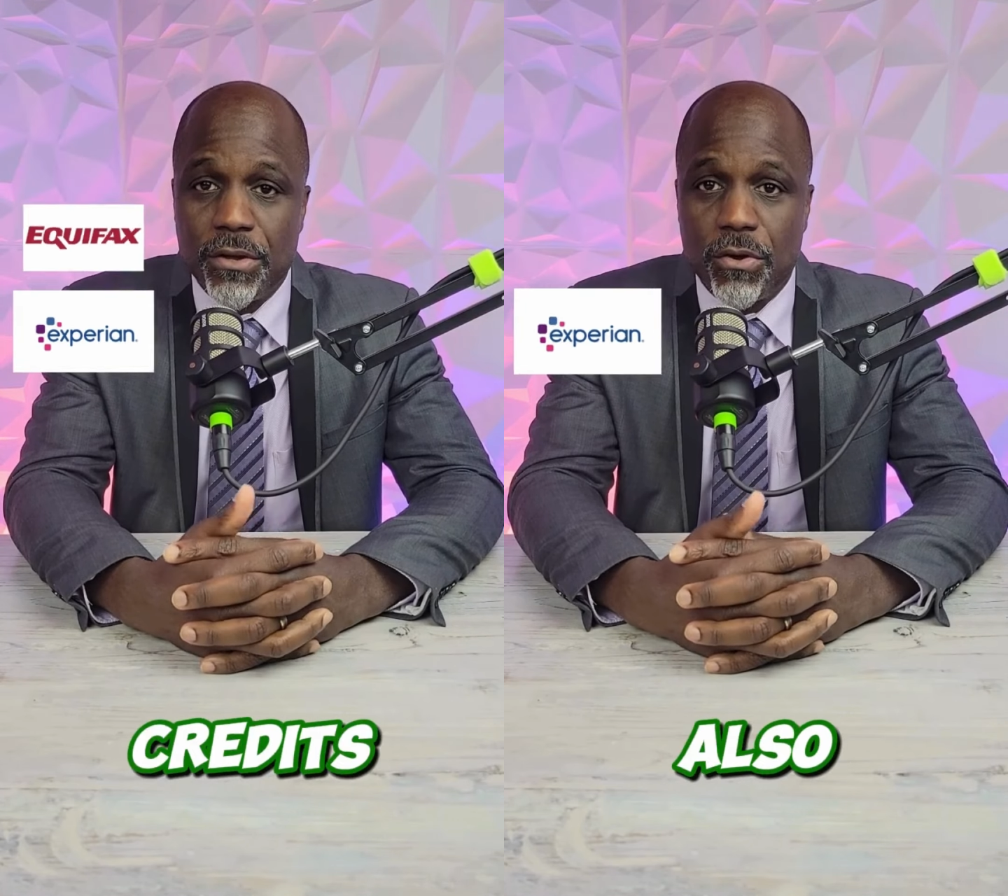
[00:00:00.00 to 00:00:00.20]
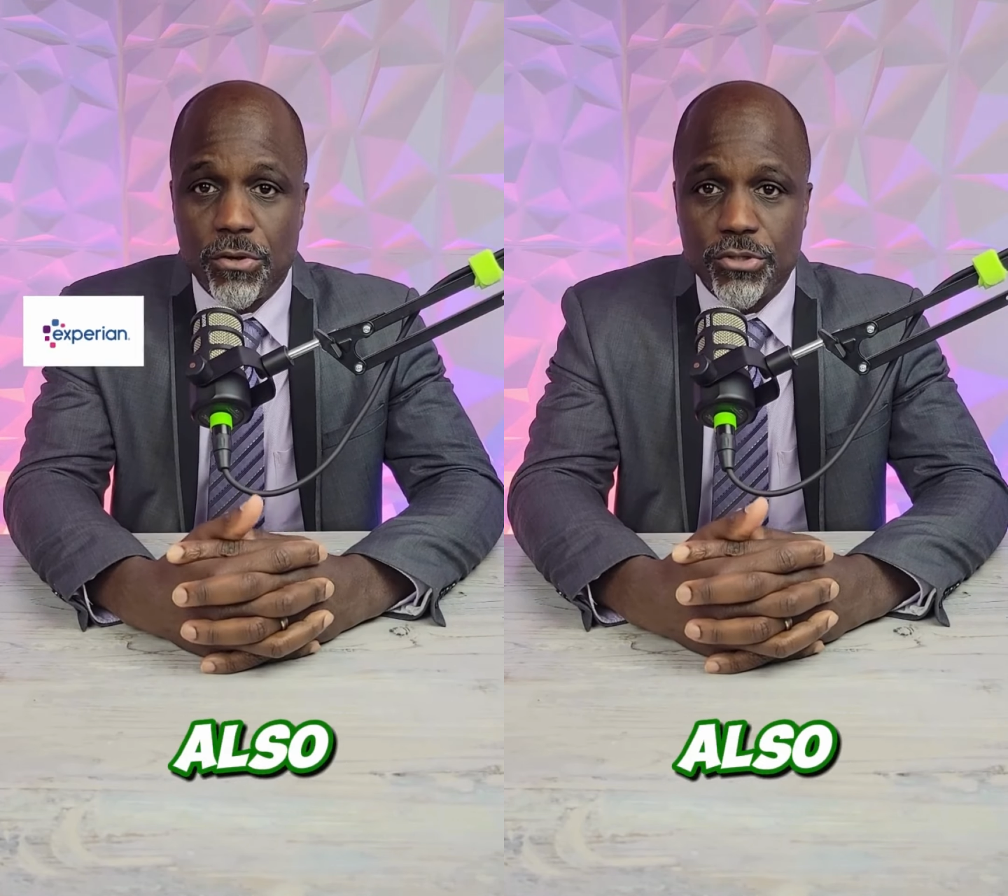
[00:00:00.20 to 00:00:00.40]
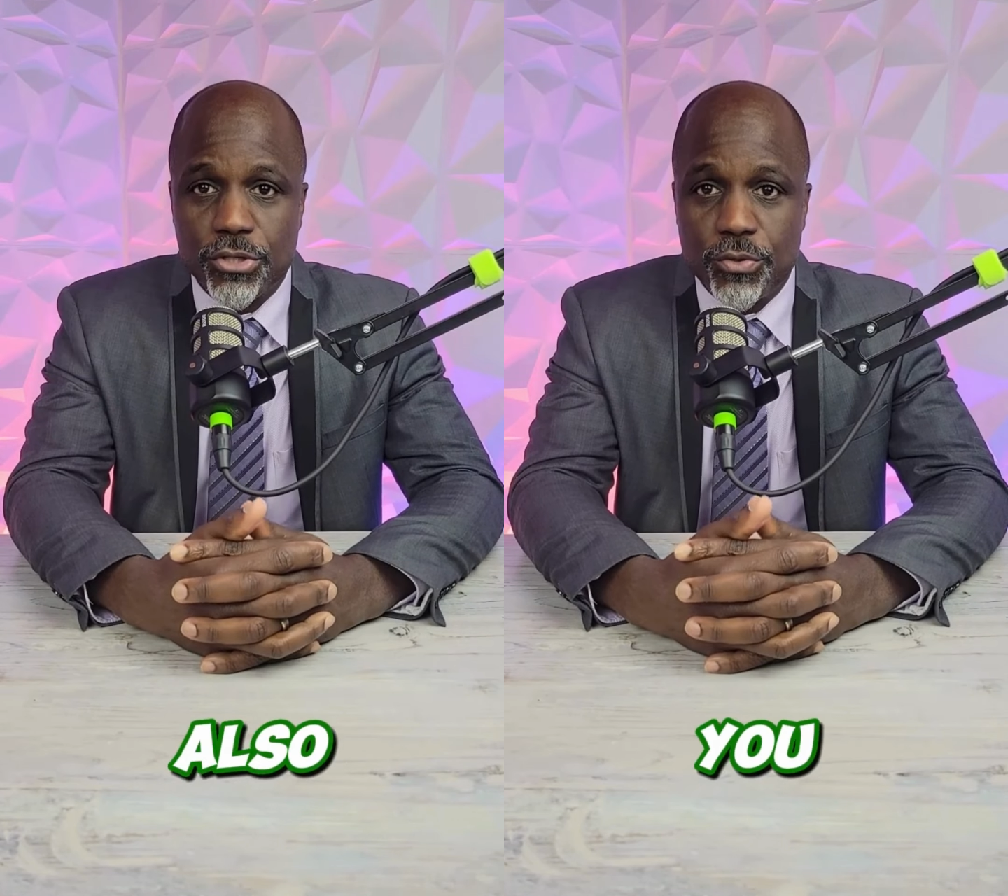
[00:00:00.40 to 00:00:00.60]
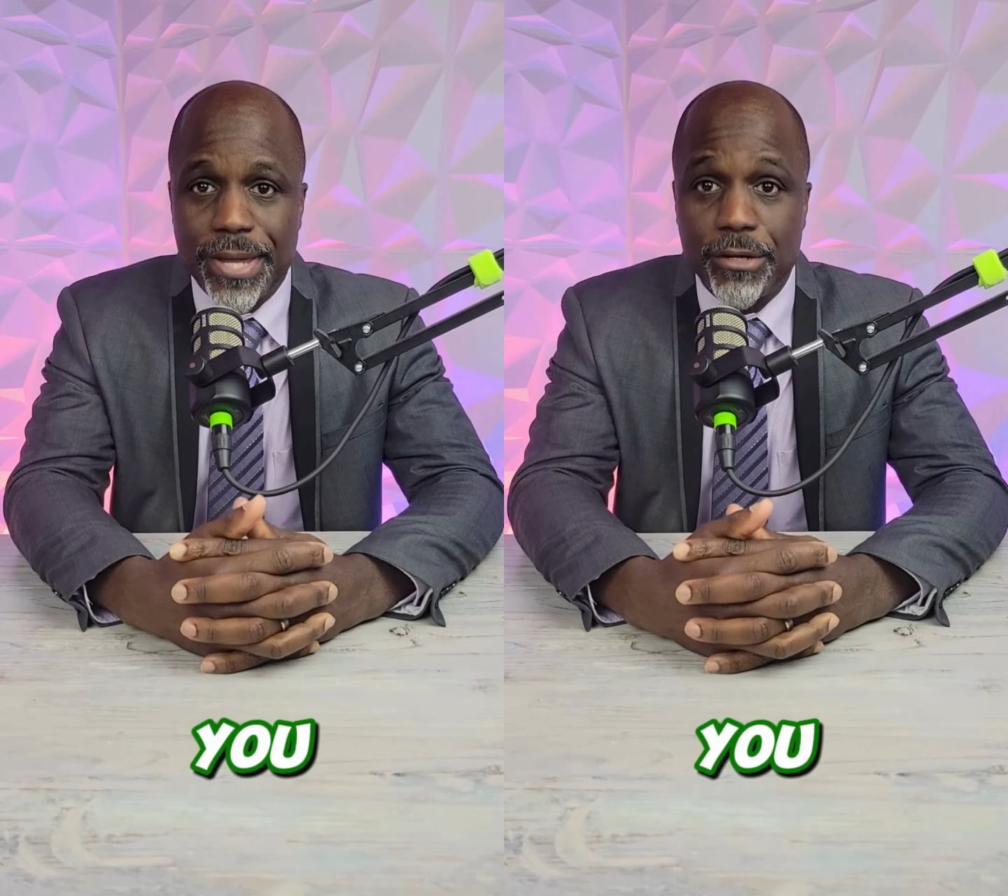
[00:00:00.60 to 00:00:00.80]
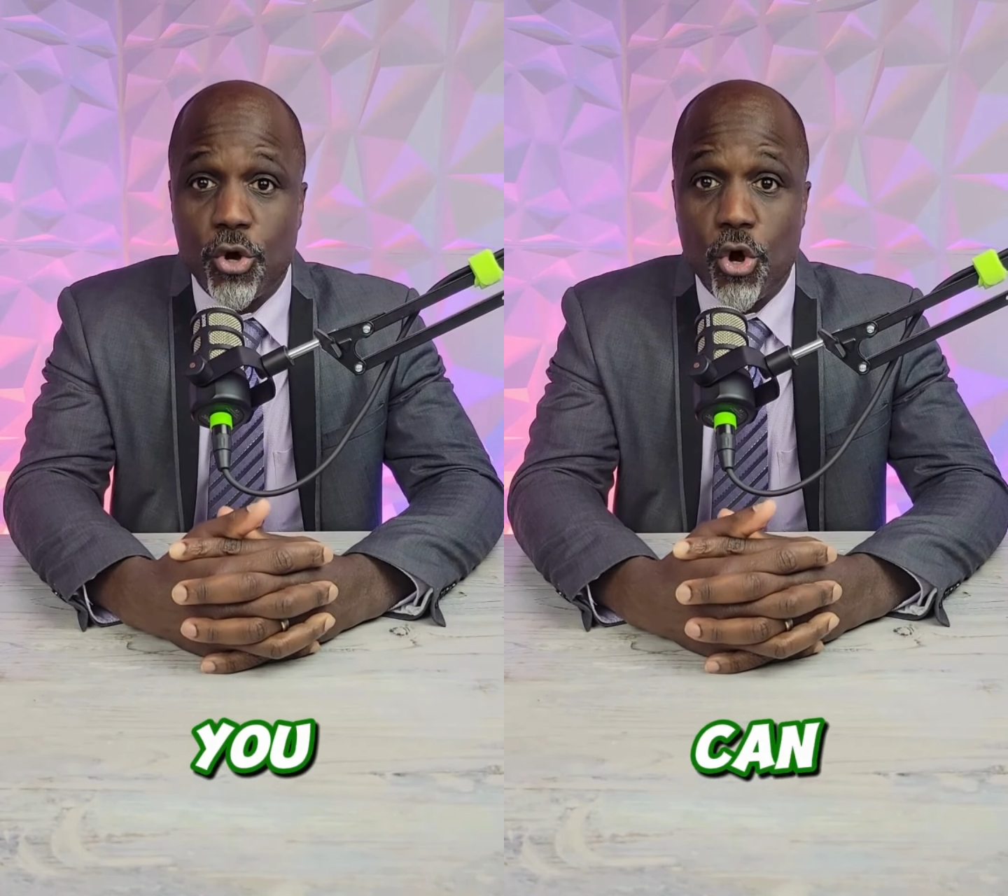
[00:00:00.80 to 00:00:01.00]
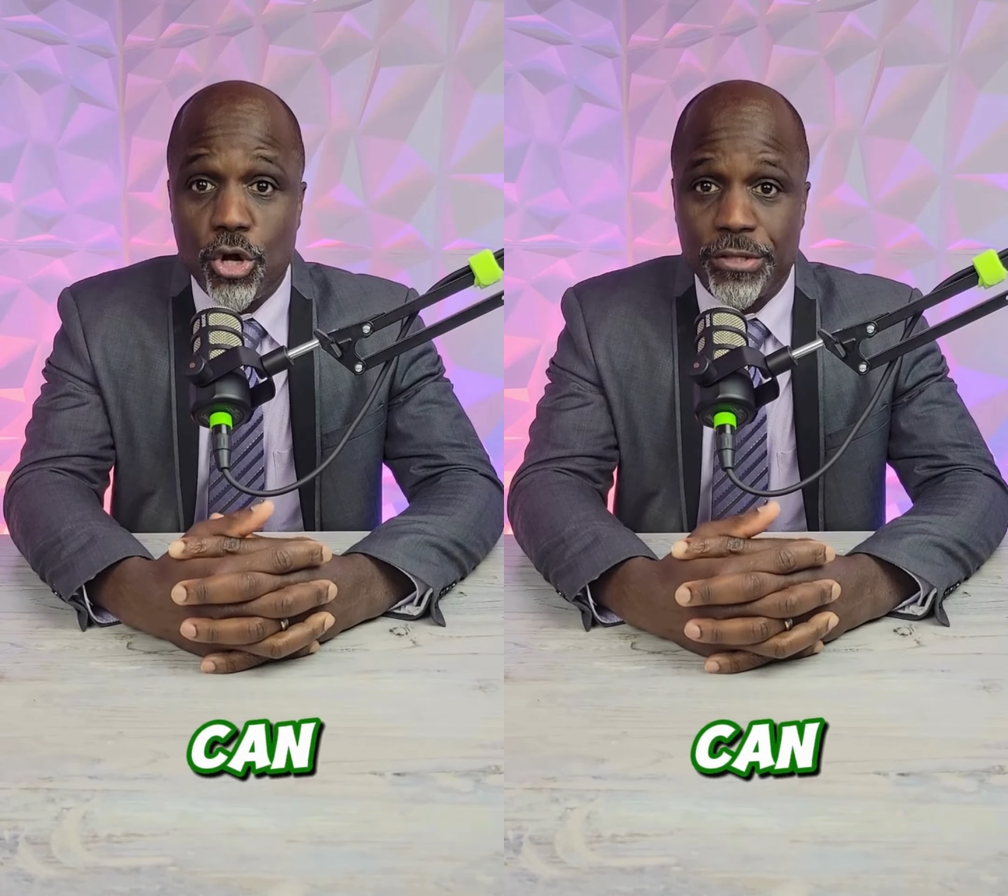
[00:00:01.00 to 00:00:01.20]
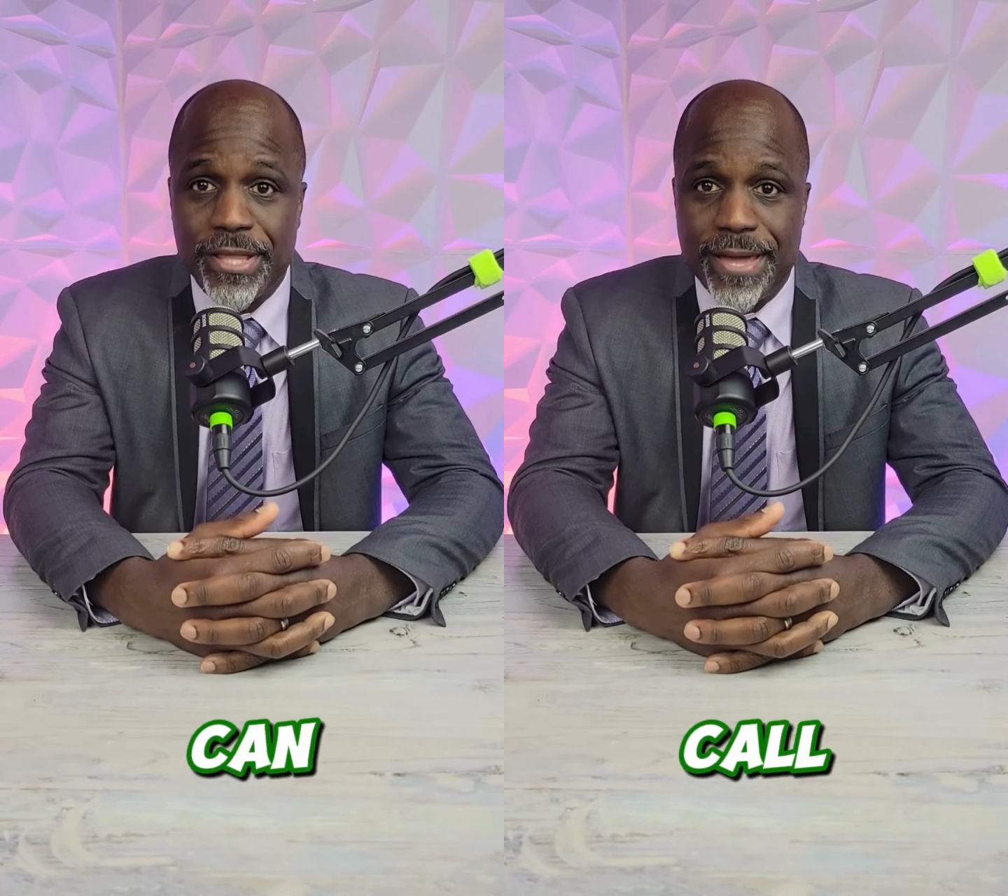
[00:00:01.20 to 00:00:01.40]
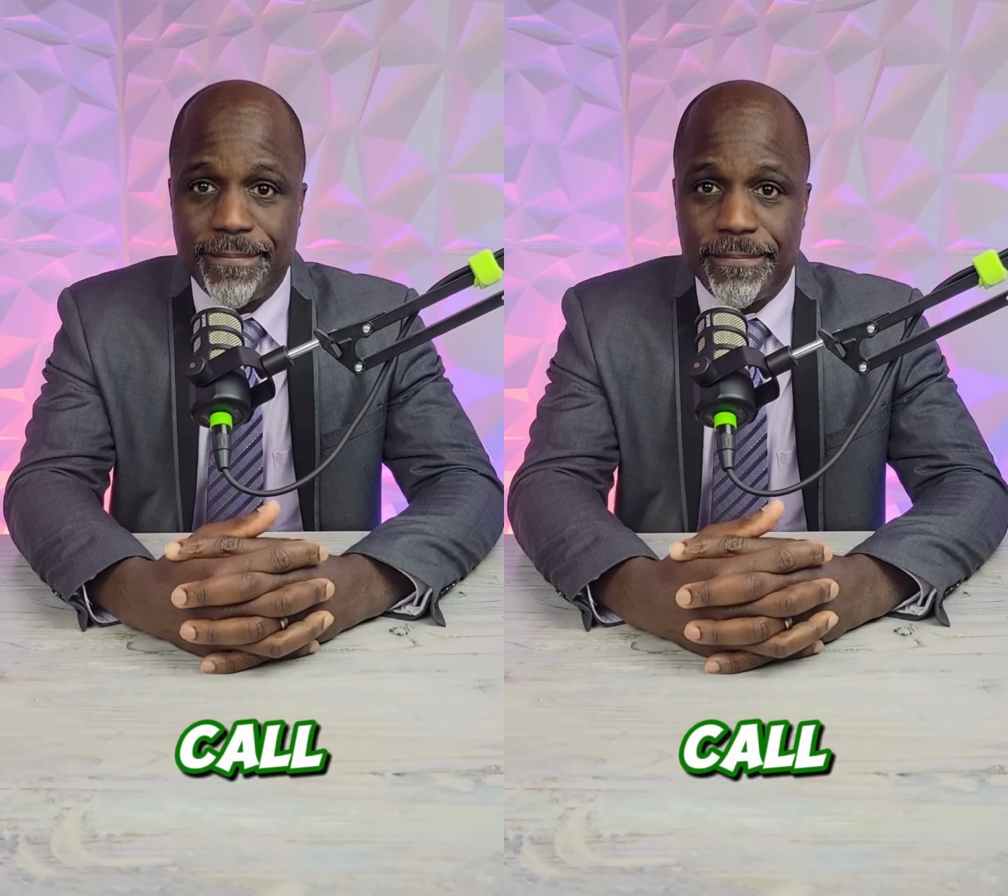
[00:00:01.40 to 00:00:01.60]
Also, you can call
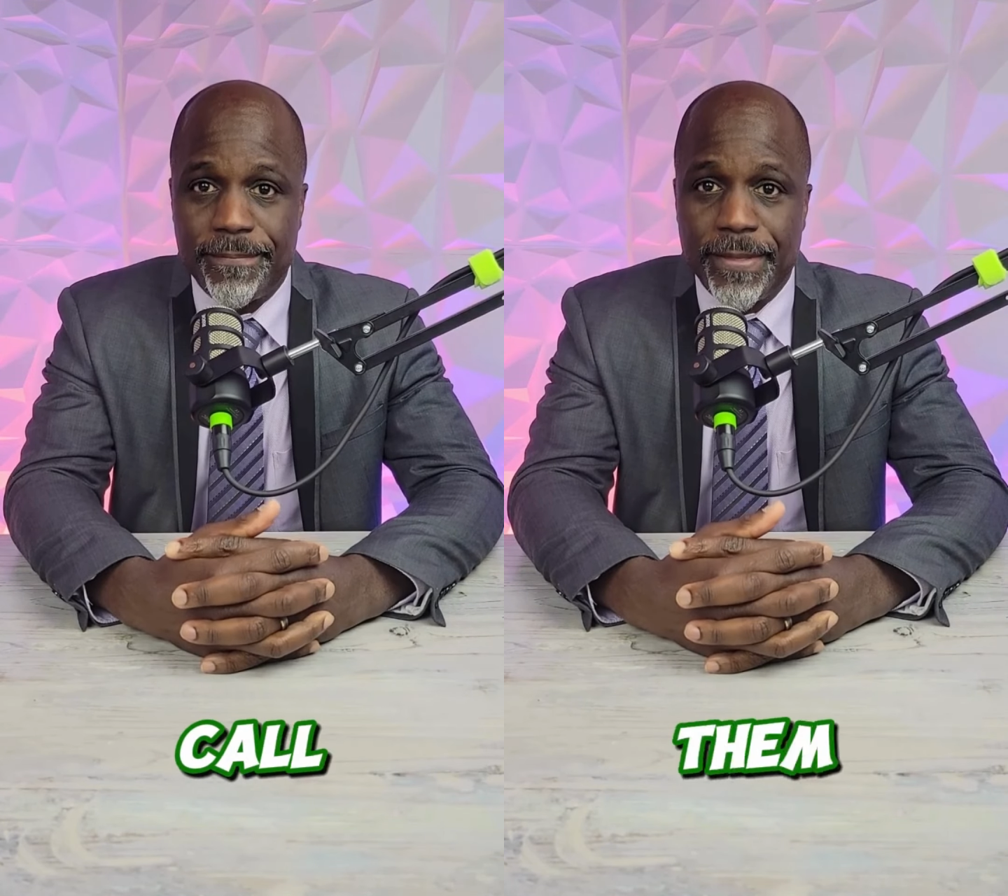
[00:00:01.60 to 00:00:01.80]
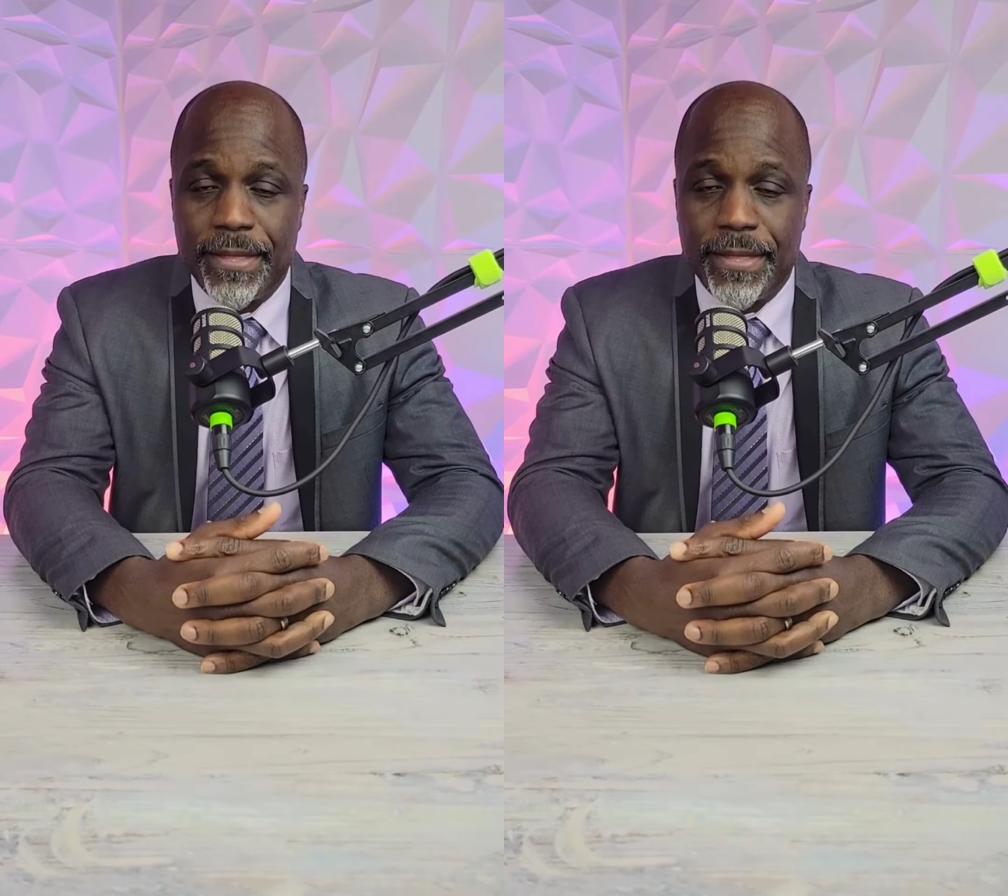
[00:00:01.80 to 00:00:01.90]
them.